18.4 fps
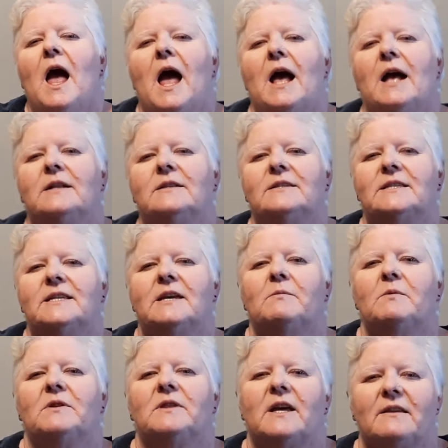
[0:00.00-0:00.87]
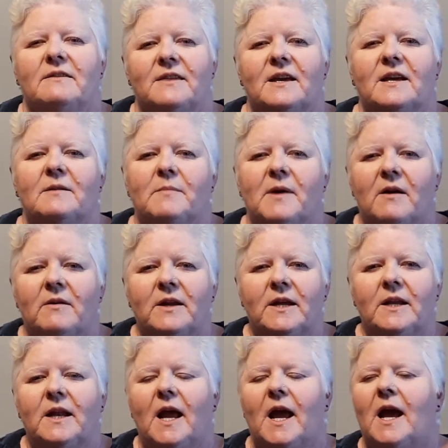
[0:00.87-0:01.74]
and see what they think about
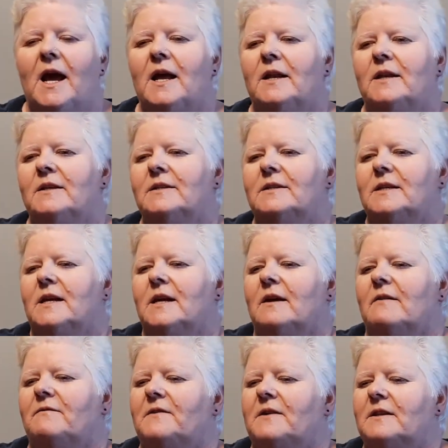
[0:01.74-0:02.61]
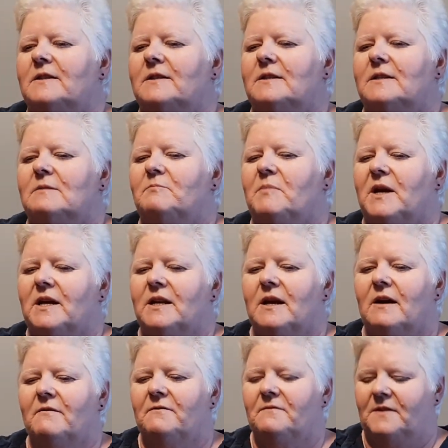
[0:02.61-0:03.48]
it. And if it's big
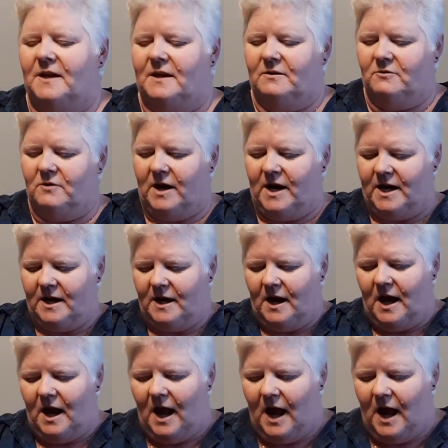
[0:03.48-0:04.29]
enough, then great.